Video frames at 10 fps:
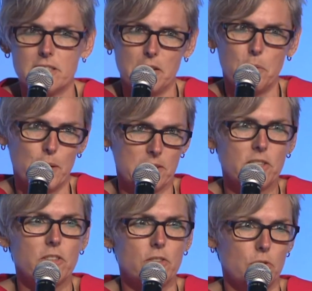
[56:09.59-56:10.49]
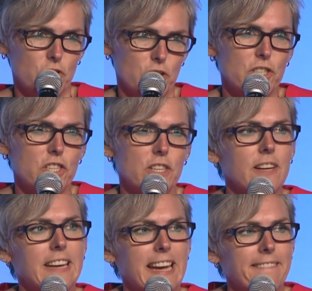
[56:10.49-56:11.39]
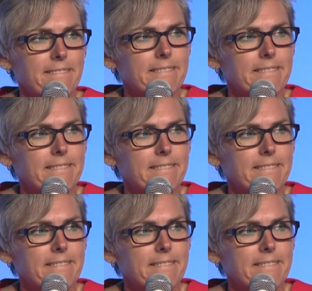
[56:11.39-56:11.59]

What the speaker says: she went to church again.